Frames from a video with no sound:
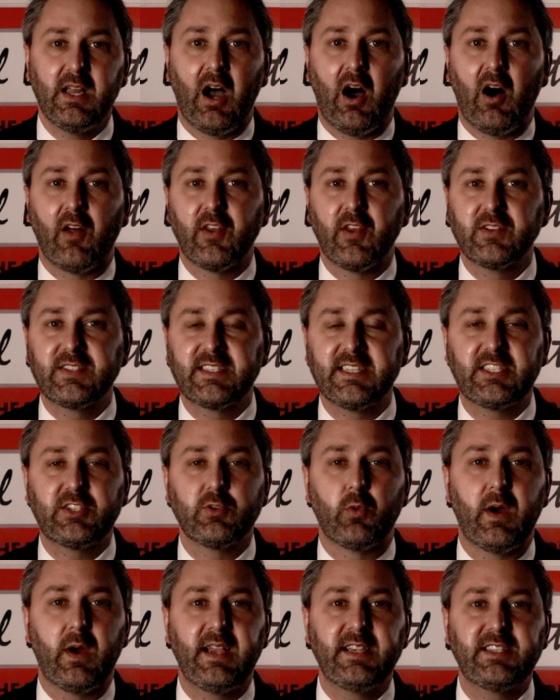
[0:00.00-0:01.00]
Although
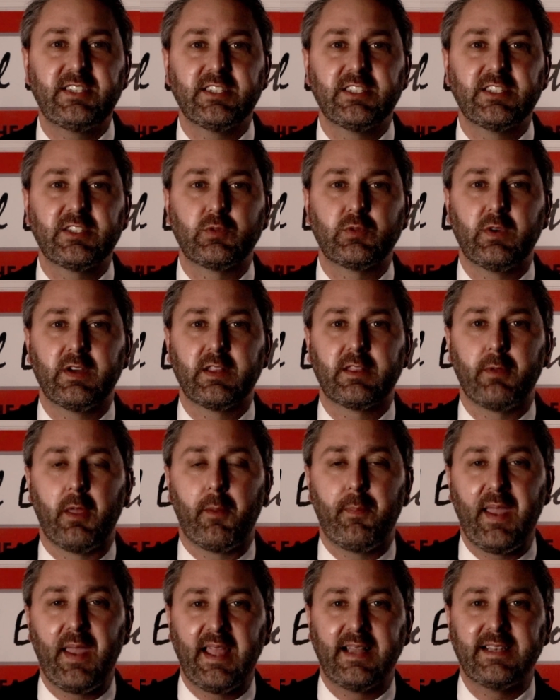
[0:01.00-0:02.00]
situations with the
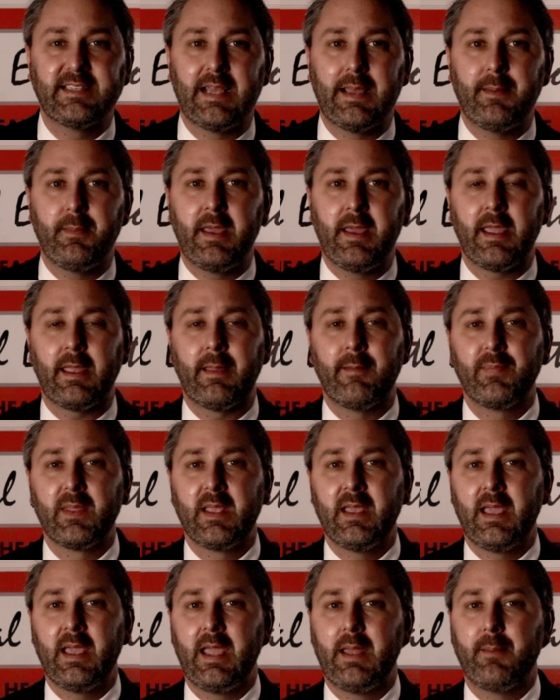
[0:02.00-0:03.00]
pandemic
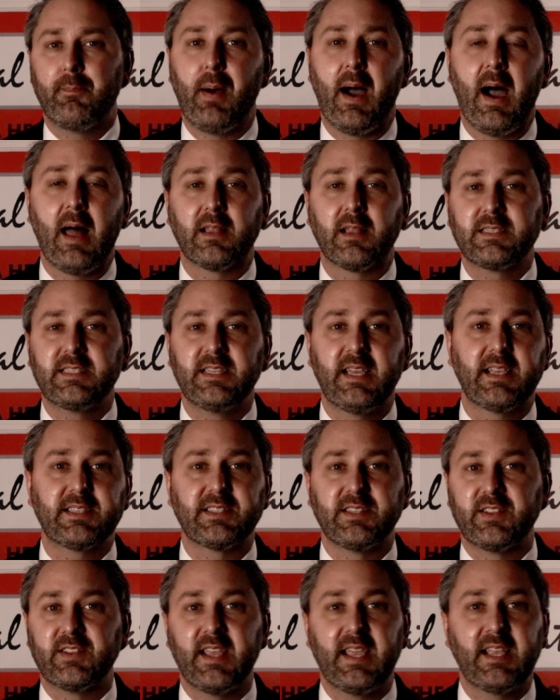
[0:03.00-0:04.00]
and politics
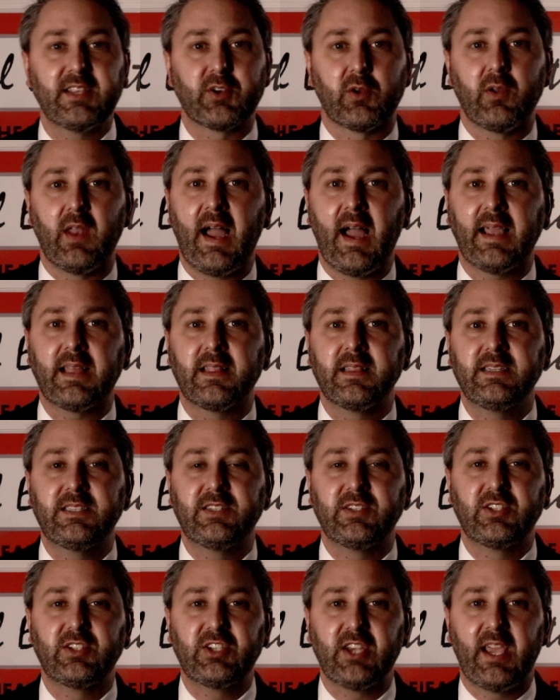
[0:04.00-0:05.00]
and things are likely
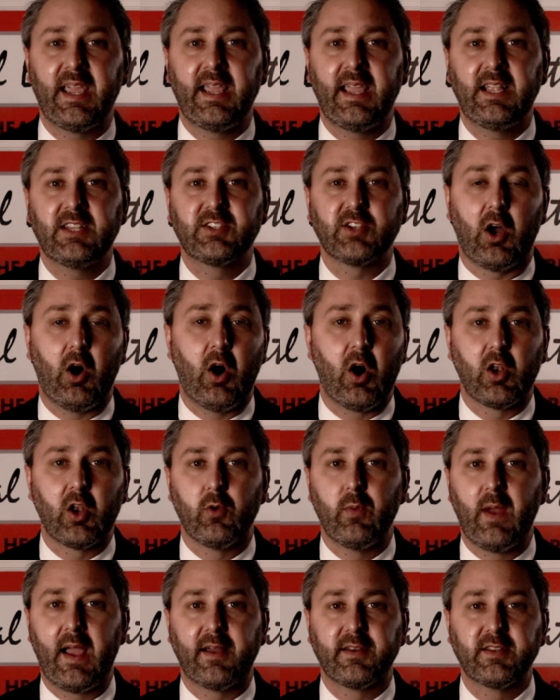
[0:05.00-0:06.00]
to change all
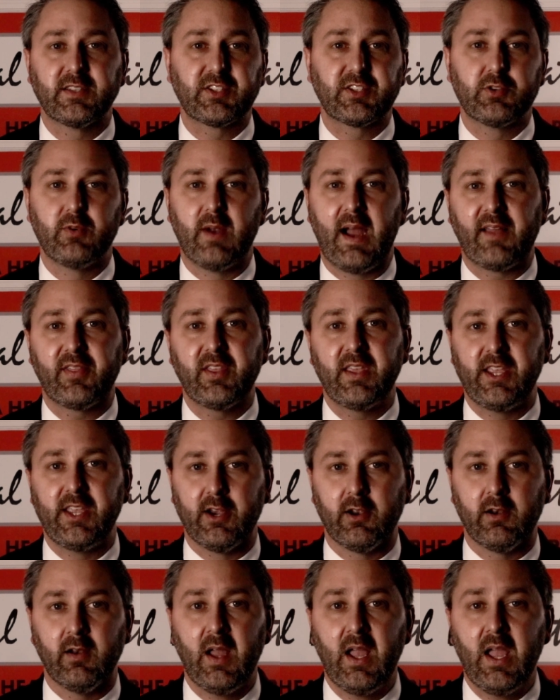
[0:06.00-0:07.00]
around us throughout the
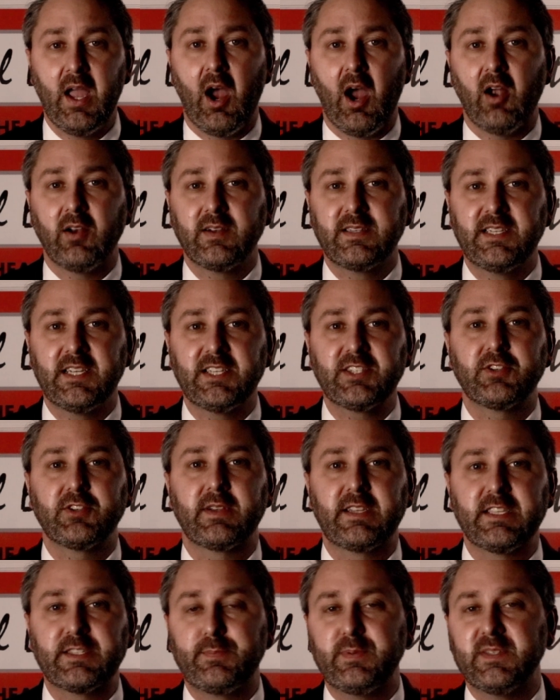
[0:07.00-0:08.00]
year, our
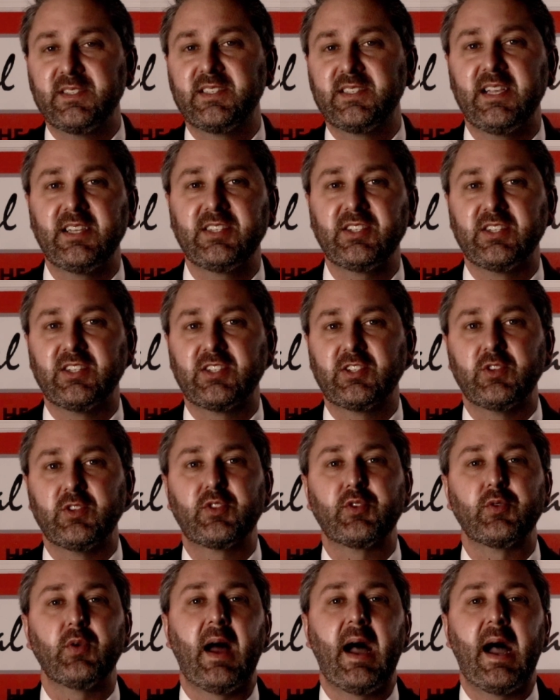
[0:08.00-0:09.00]
district is positioned to
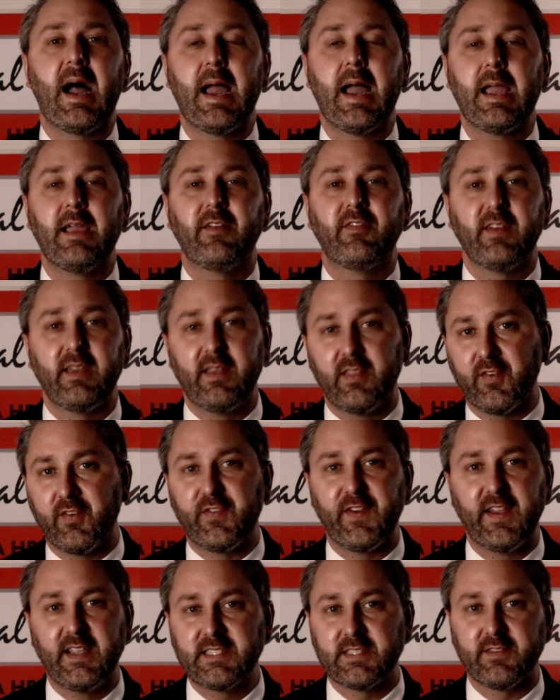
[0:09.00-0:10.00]
thrive in the
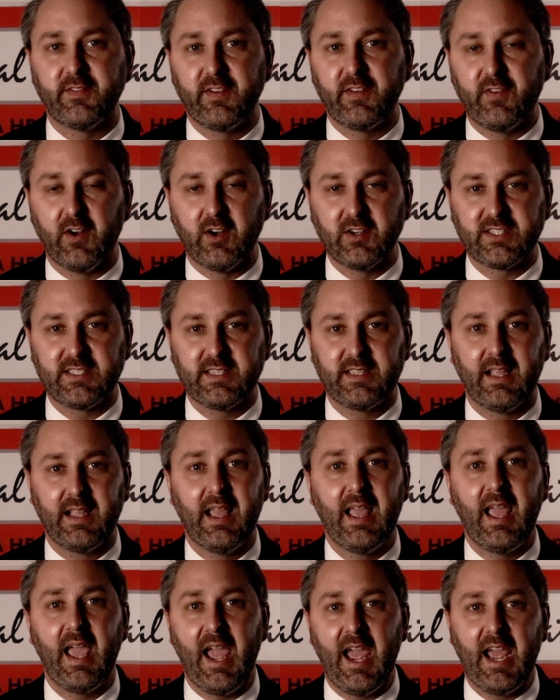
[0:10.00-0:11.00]
face of adversity,
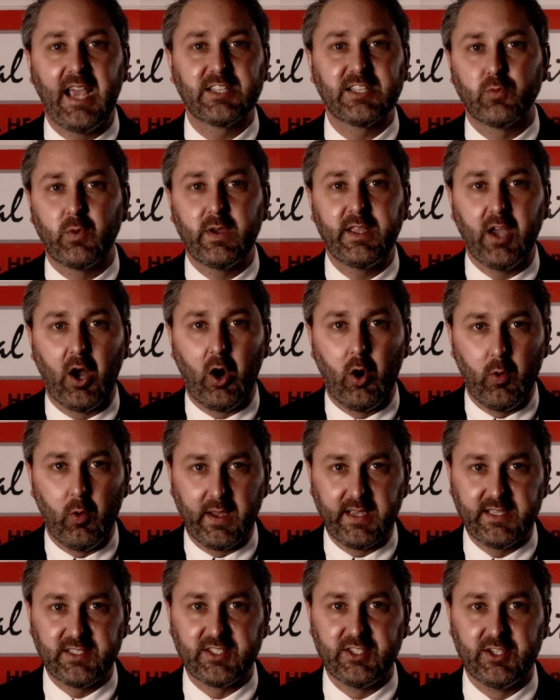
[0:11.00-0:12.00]
as we
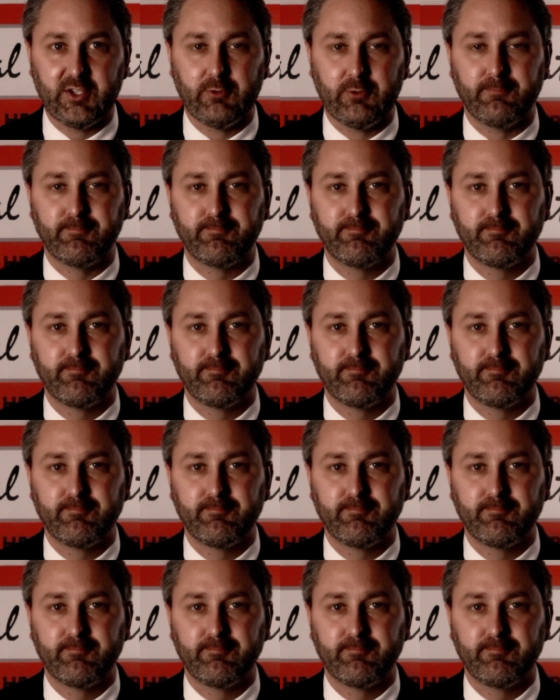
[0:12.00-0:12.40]
always do.